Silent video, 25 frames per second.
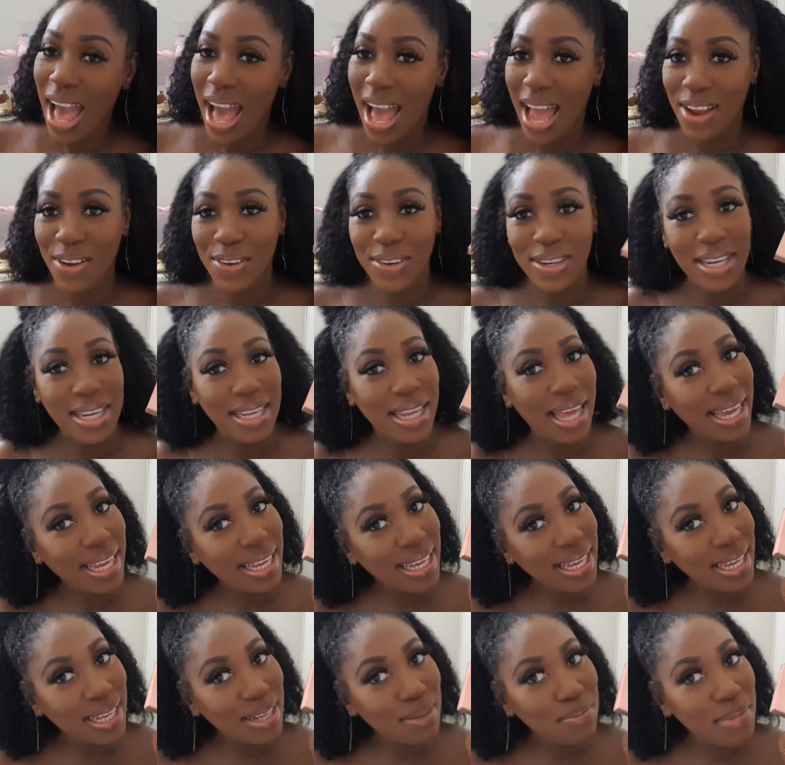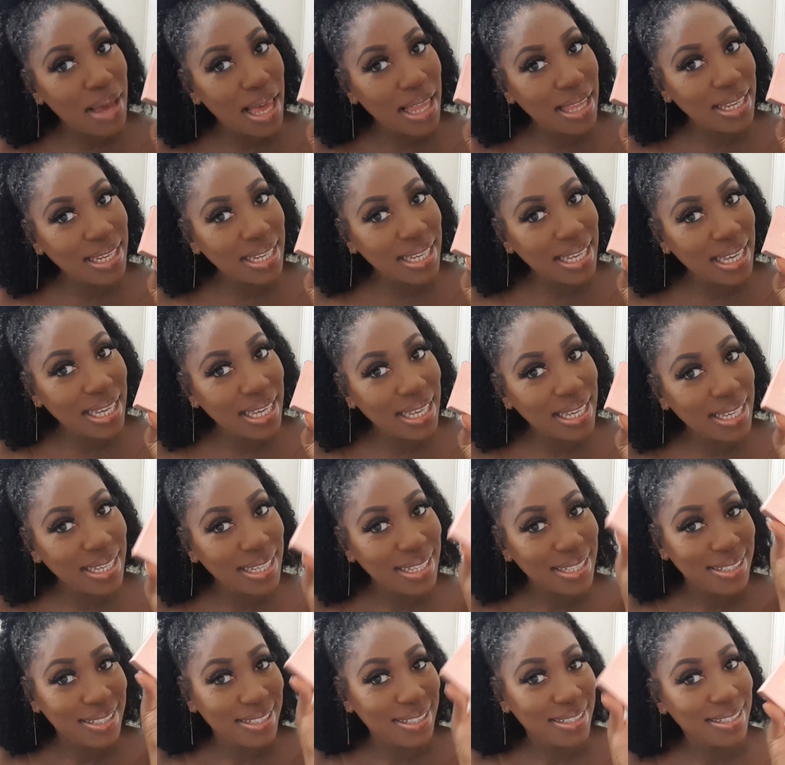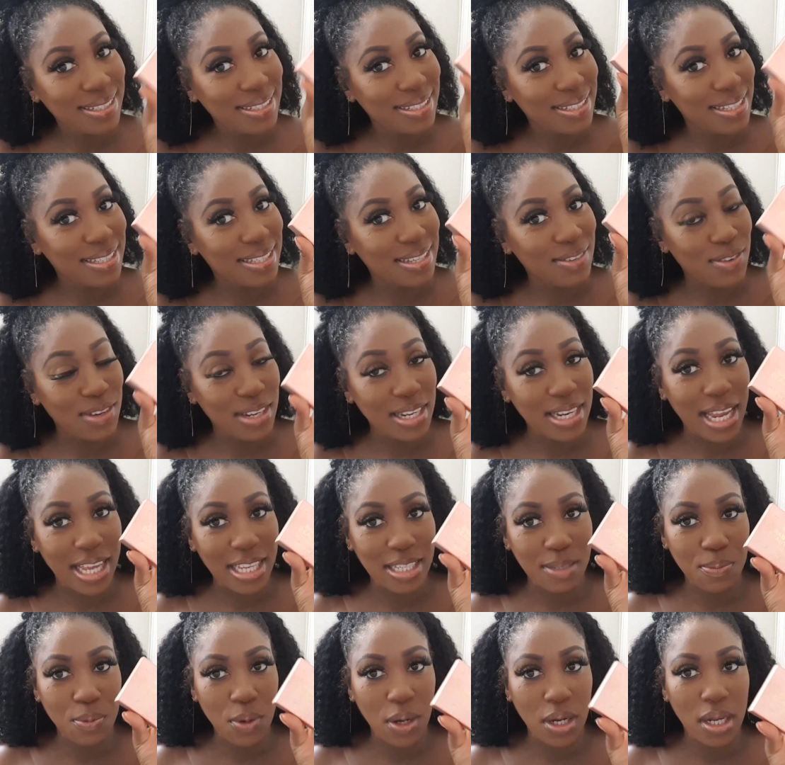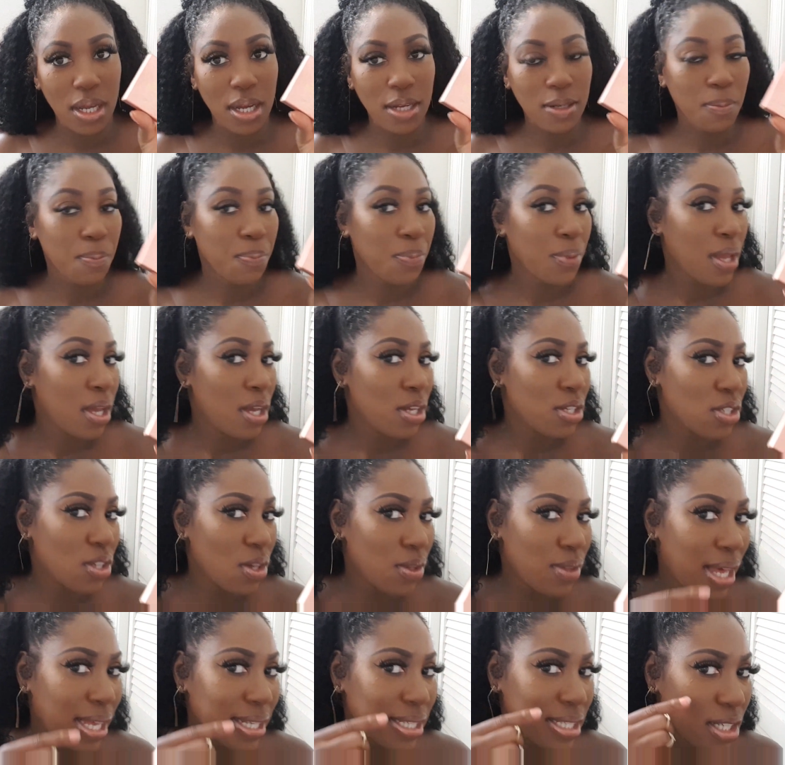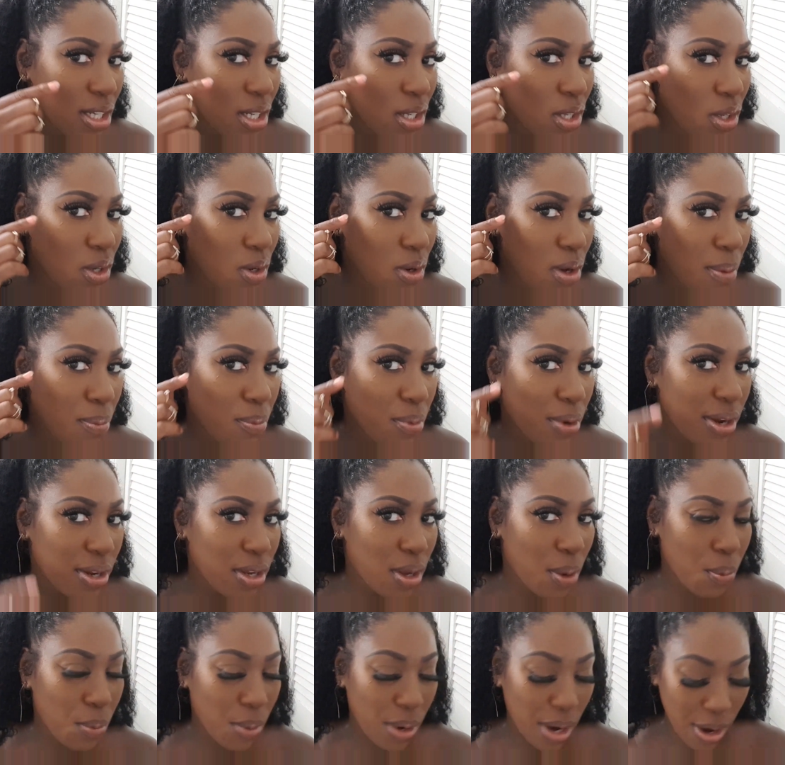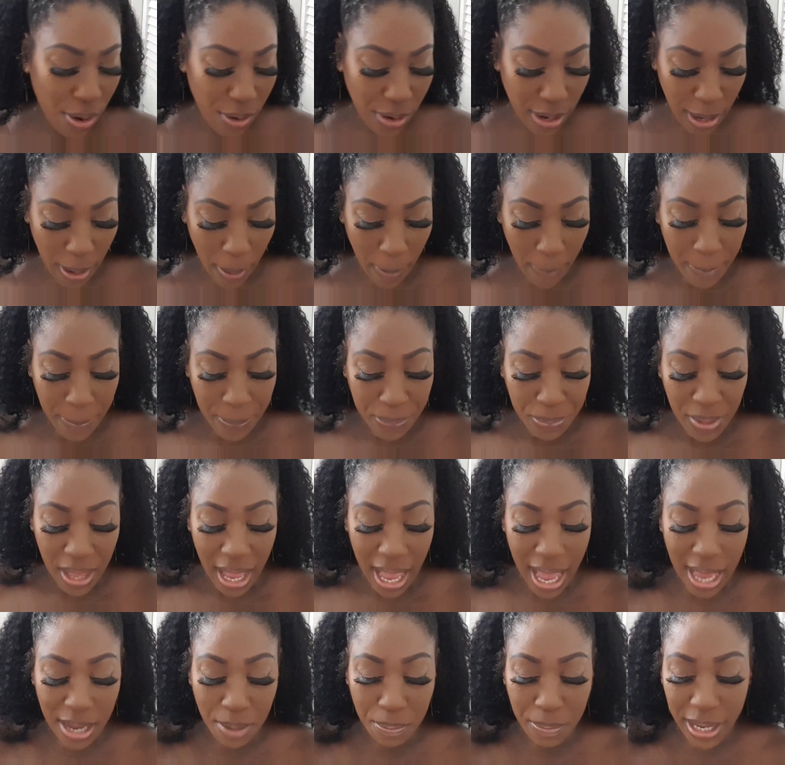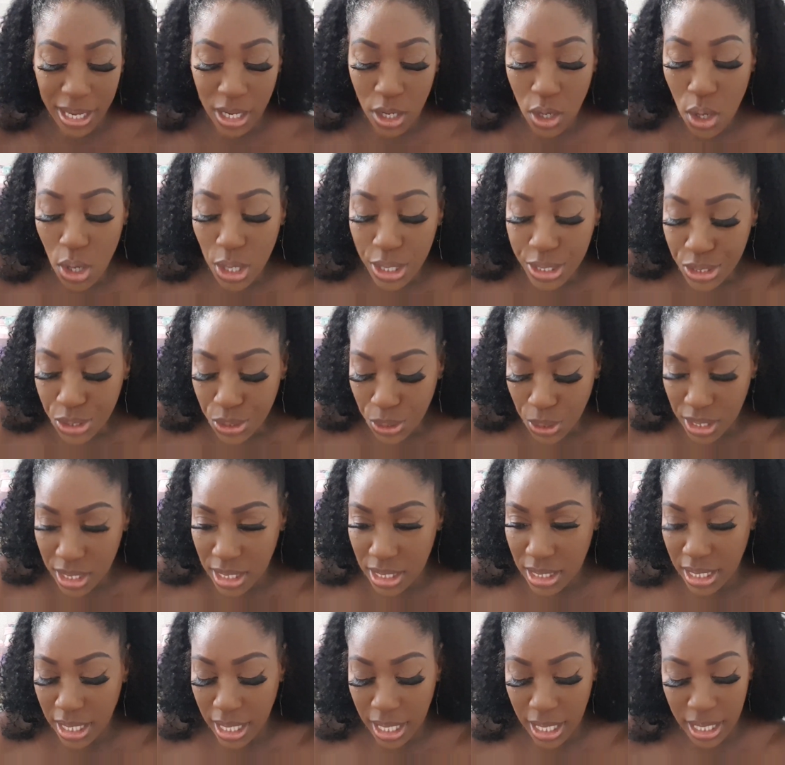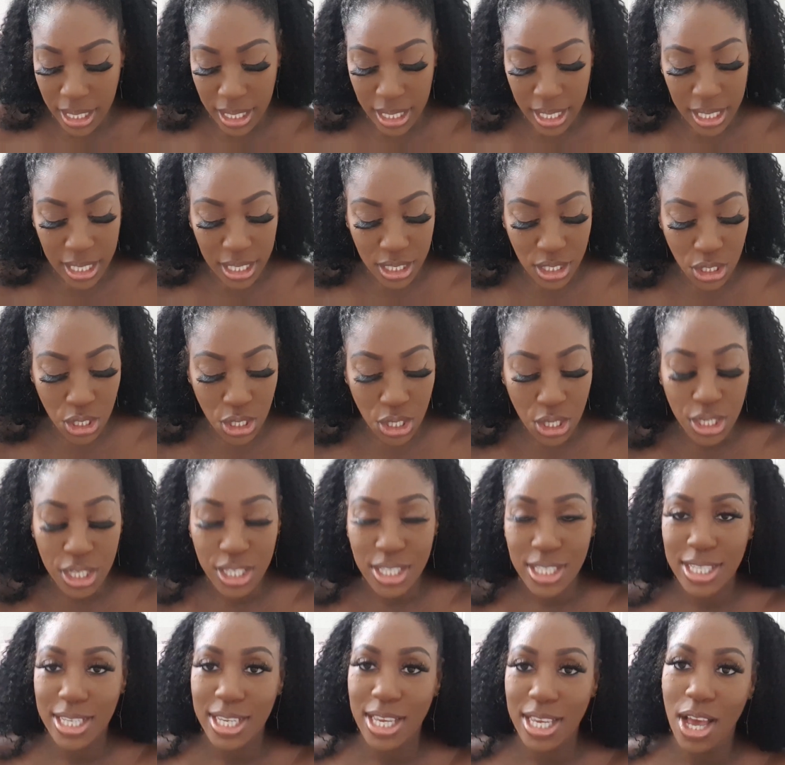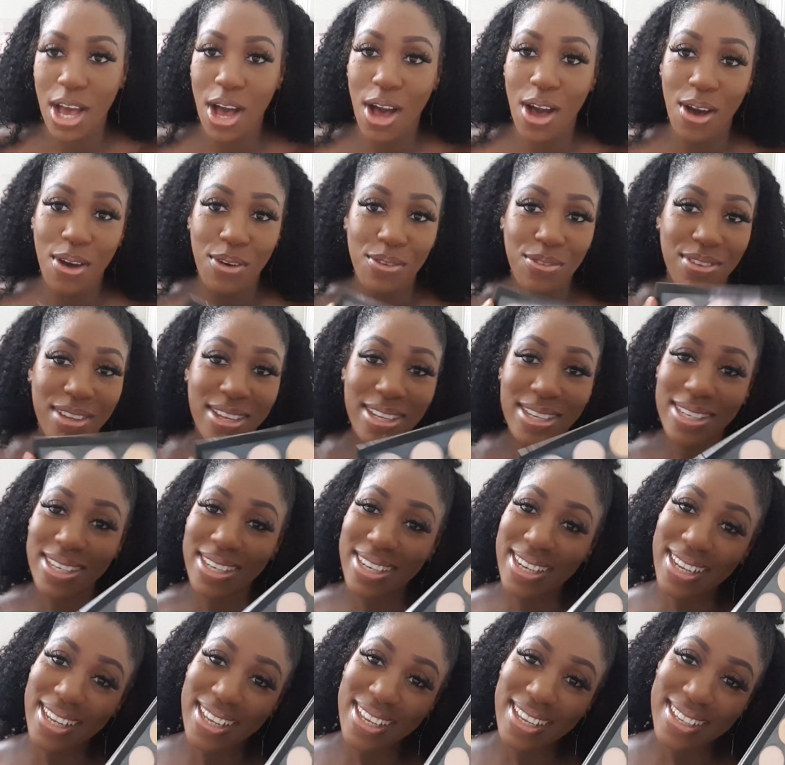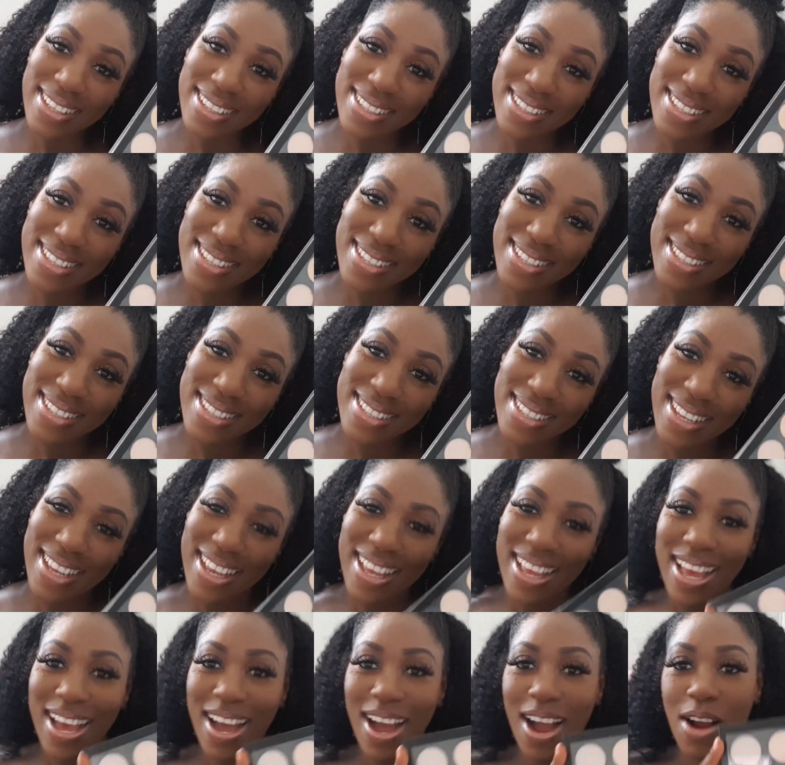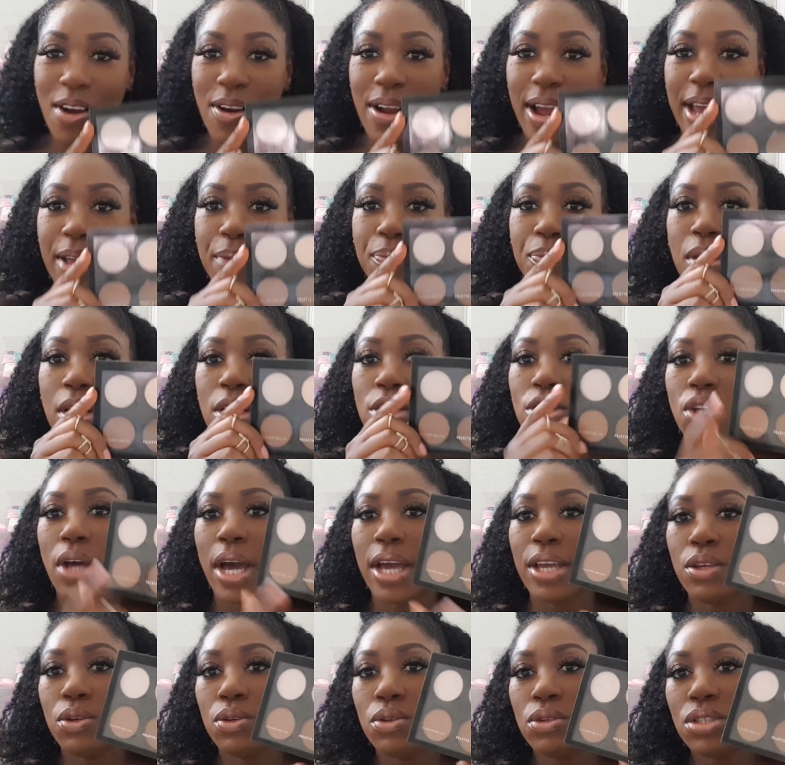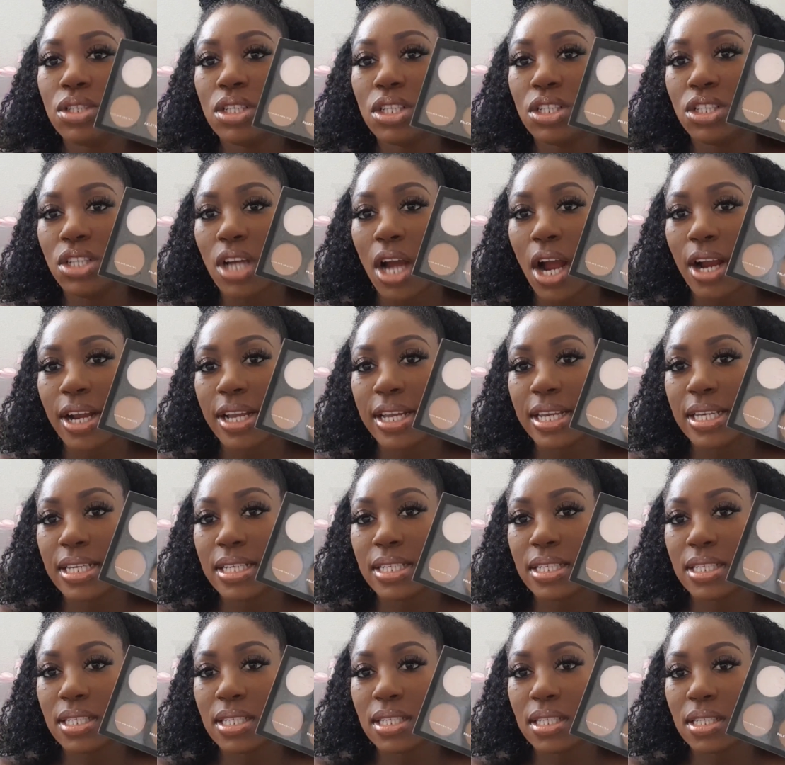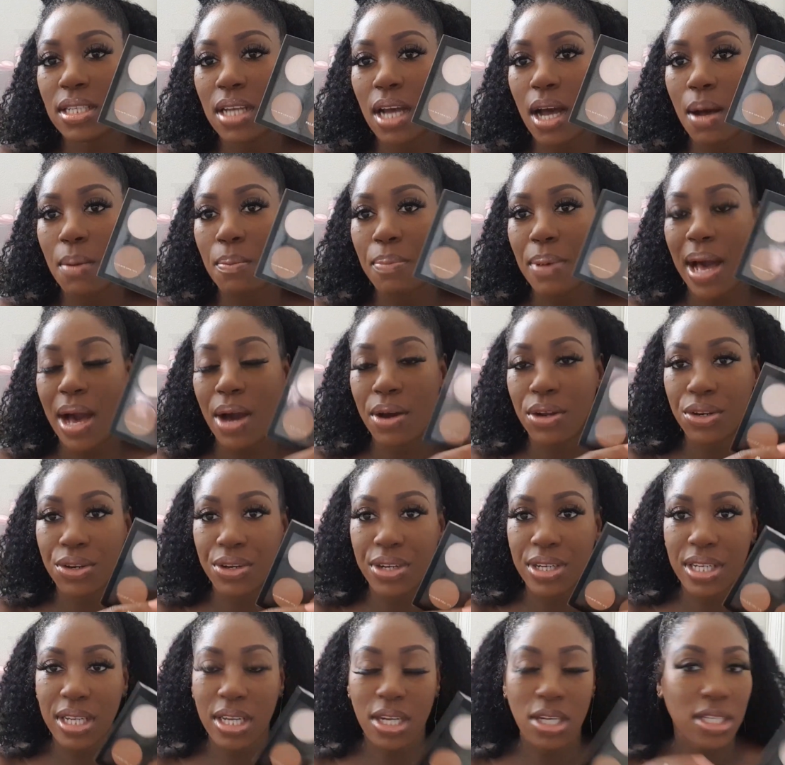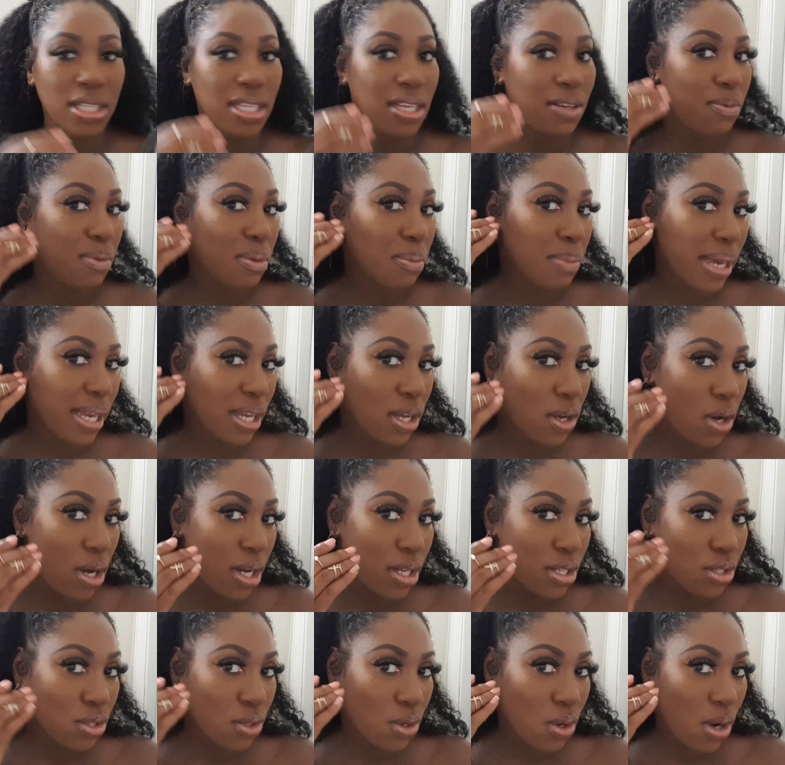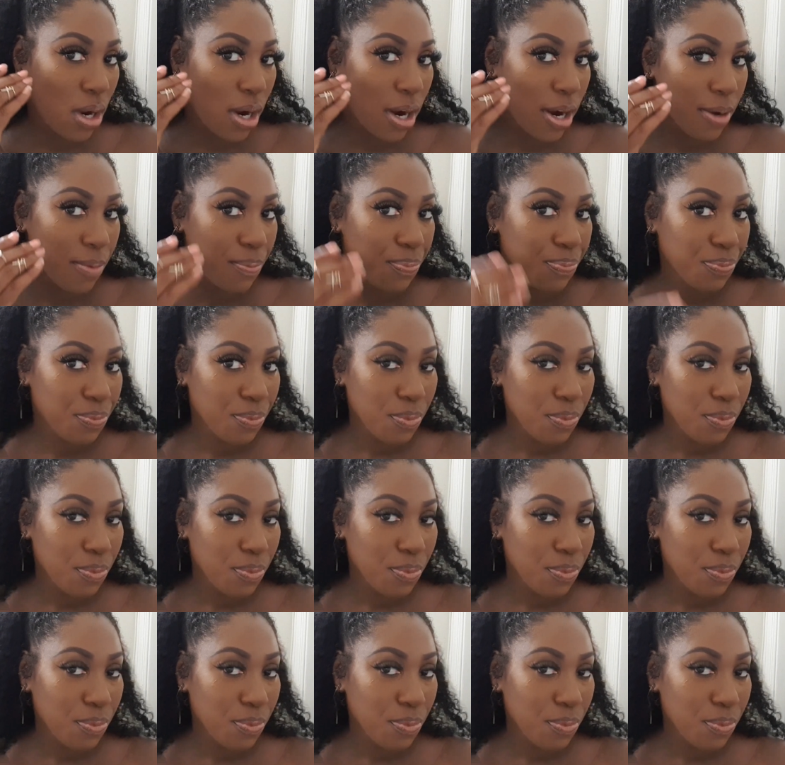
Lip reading: I really like it, Melanique. It's a really nice product. So that's the glow I'm wearing. And my contour today is courtesy of NYX. All right. So I used the darkest powder in here to give me my contour.